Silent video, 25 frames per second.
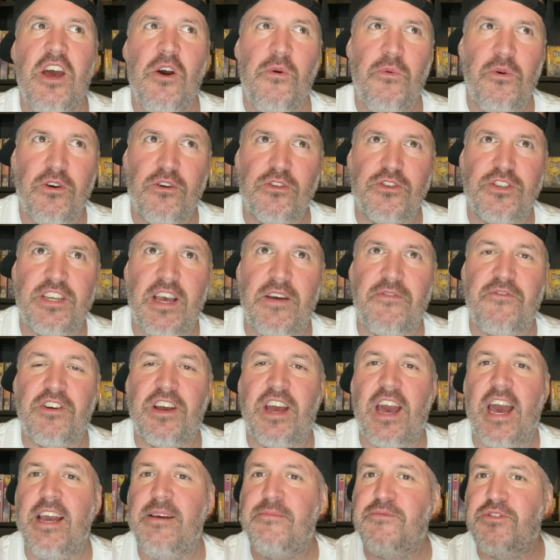We've got 7
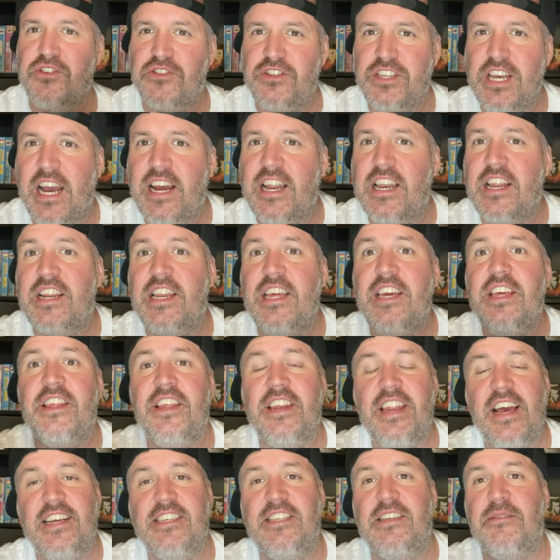games. So technically in the
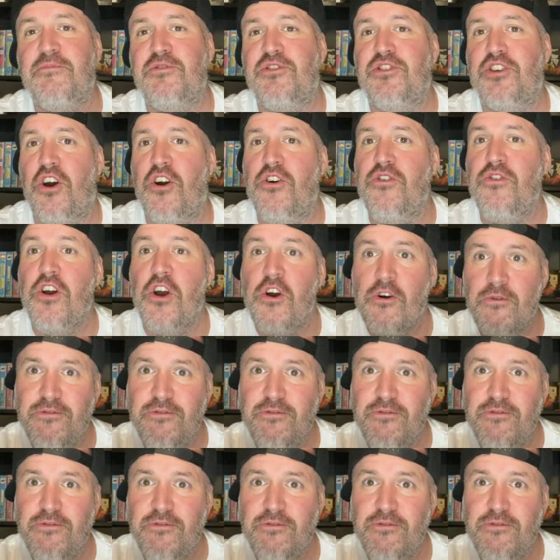next episode,